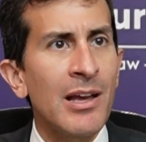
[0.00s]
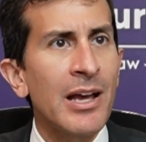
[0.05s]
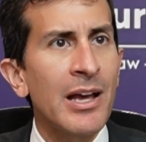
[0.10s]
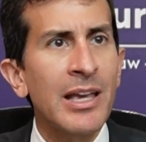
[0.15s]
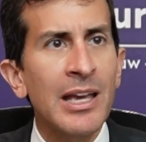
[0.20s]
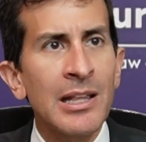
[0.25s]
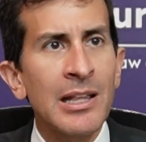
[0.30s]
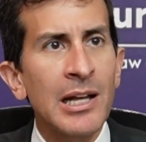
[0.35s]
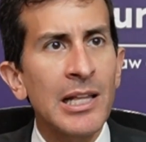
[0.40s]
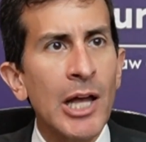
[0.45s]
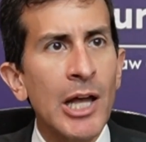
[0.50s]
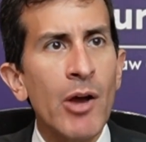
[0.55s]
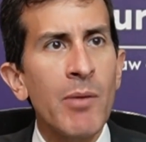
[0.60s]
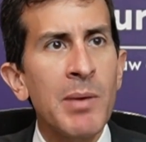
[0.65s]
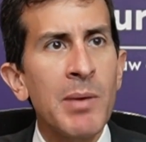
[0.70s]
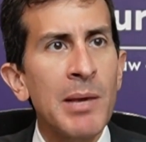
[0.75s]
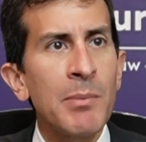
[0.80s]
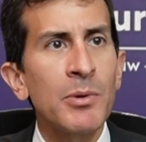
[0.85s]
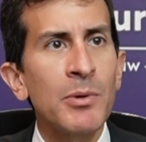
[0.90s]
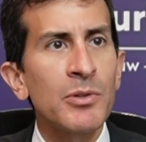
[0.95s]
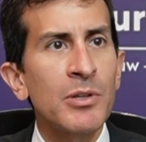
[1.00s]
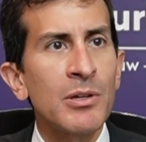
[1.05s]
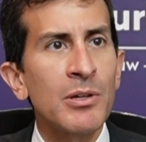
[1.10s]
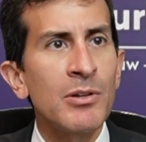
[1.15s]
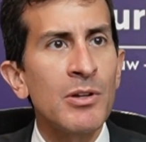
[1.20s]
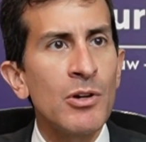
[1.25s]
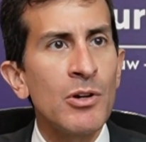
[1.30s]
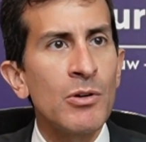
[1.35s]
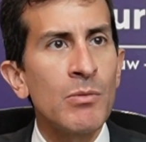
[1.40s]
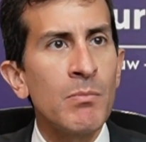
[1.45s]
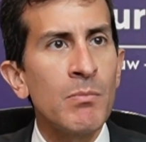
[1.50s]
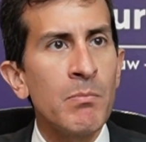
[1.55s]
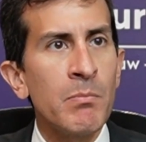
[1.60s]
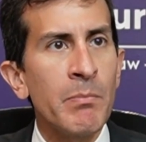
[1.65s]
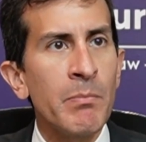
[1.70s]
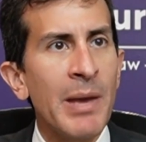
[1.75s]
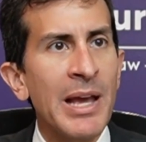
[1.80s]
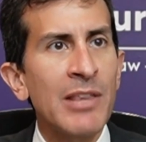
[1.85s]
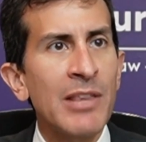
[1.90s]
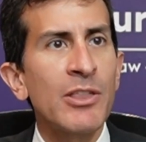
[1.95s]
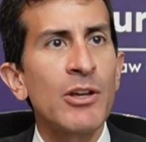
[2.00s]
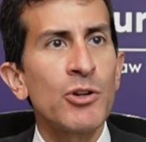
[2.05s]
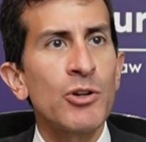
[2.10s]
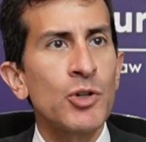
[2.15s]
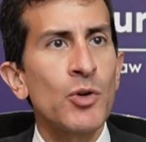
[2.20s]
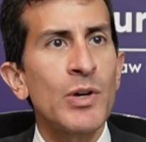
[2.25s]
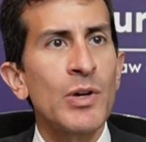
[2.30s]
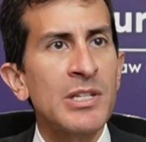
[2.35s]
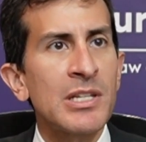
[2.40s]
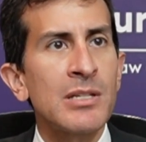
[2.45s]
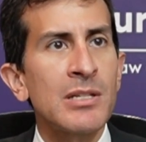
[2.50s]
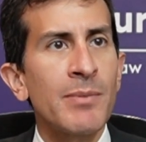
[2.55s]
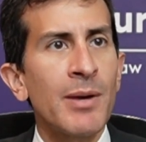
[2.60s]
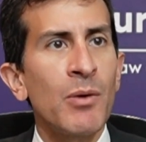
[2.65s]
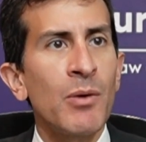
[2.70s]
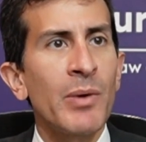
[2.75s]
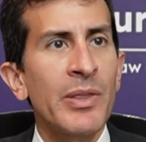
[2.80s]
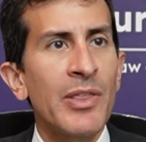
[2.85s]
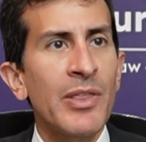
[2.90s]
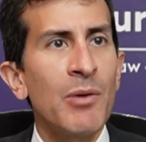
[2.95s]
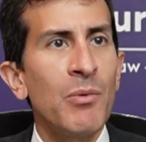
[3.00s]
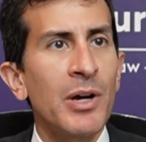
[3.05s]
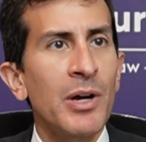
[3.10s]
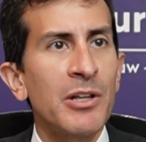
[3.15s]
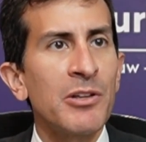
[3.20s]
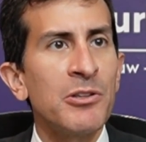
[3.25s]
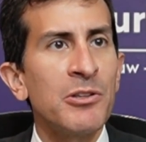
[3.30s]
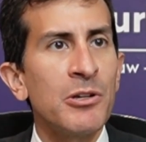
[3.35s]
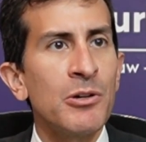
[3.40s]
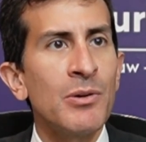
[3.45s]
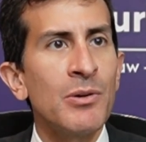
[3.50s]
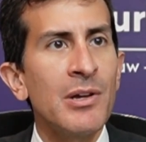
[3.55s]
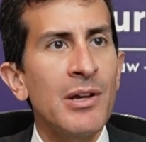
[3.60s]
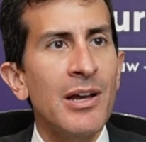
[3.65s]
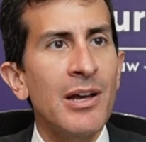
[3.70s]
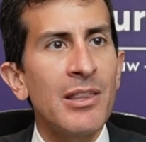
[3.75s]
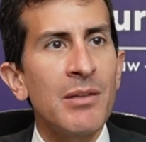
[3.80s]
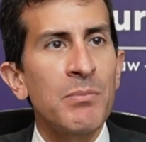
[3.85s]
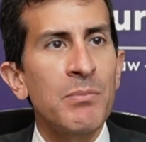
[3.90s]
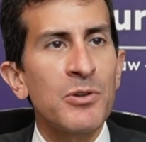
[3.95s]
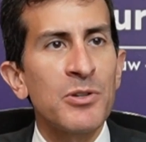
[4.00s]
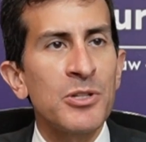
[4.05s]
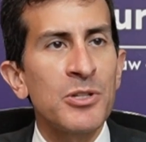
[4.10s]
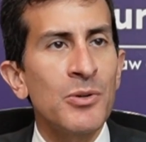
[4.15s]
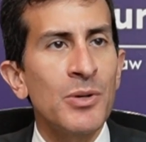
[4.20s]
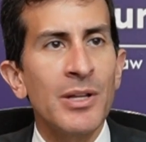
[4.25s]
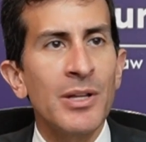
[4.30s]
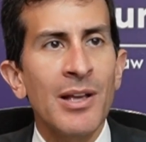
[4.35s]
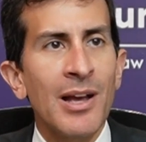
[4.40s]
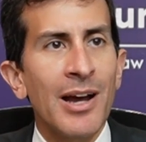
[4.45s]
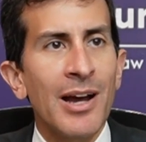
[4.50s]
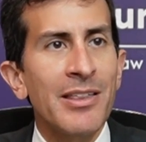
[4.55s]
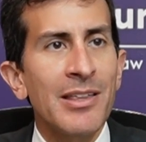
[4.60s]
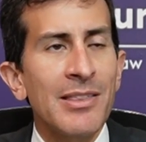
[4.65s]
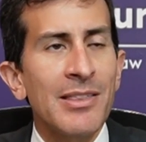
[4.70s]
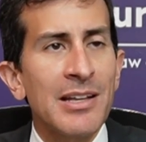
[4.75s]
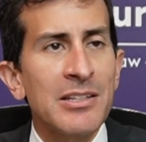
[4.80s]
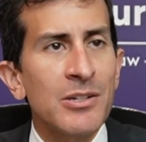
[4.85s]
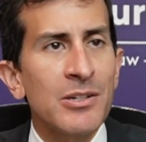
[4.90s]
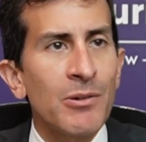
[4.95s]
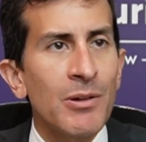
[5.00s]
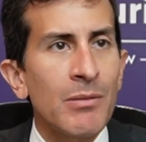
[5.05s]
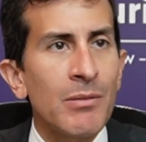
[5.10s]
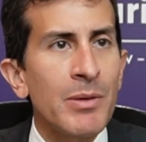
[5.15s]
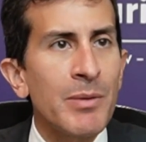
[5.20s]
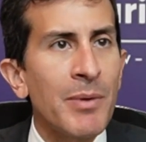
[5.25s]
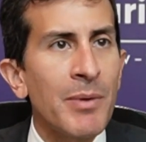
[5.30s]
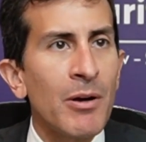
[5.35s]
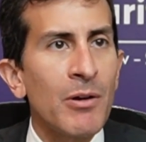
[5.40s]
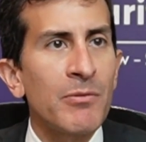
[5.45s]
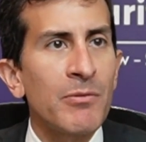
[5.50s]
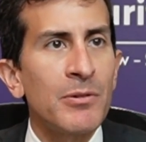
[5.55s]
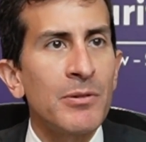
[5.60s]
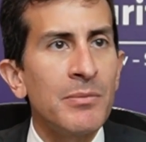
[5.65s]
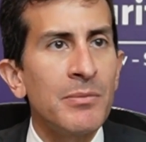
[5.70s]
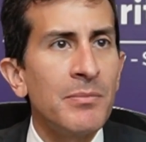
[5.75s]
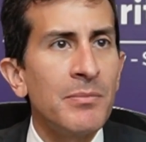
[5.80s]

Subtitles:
Again, allowing people to make their choices about what they want to do and then pursue it. I think that's incredibly powerful.